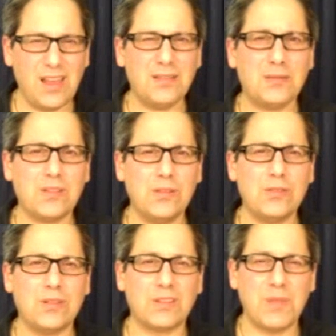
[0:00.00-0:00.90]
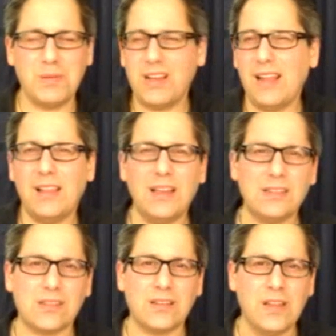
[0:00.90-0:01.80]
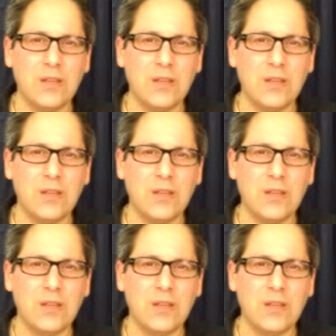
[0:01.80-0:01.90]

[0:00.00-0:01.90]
lot of surgeries. Maybe the guy likes it.